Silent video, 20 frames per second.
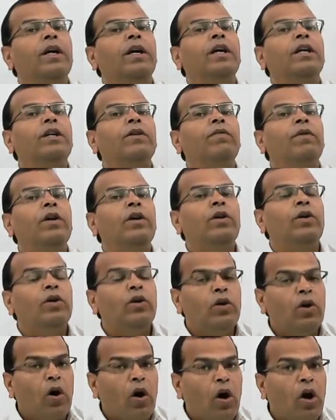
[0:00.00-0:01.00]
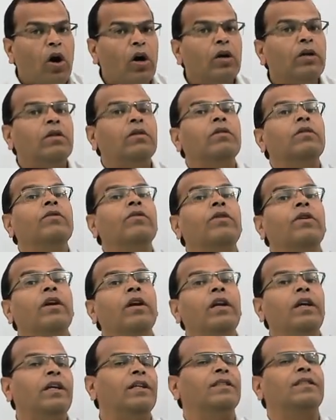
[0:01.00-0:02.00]
it will not
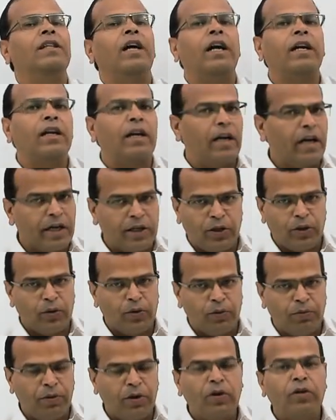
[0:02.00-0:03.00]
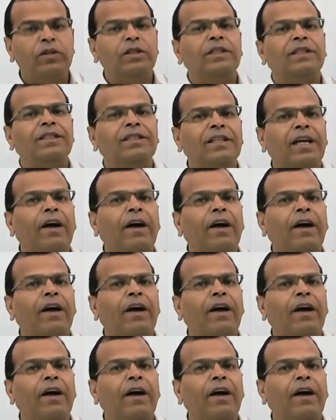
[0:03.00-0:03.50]
release that electron because it is